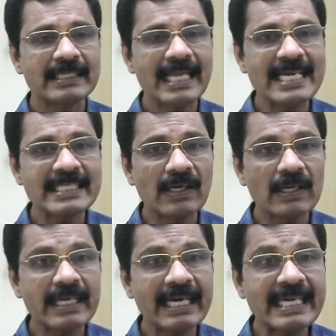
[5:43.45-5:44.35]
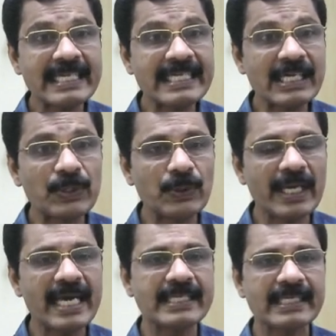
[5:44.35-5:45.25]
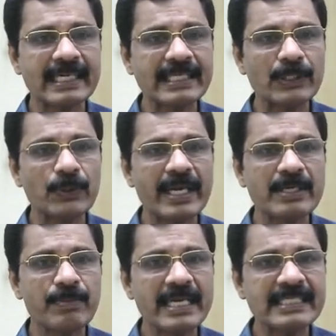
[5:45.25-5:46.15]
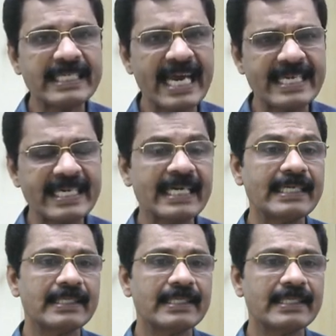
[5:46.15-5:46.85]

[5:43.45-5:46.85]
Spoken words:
That is called reticulate. Reticulate means netted.